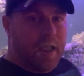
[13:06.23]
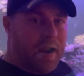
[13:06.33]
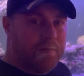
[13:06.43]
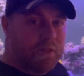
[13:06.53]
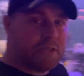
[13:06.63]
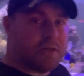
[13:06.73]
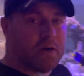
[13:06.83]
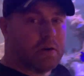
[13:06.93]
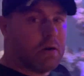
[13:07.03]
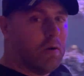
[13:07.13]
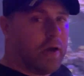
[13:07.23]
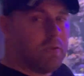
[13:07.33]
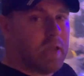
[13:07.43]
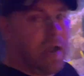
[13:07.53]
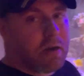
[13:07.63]
Everything's starting to grow
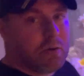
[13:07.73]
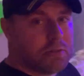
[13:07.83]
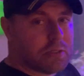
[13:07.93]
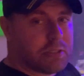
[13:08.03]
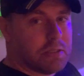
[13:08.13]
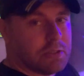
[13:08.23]
out. The acros are still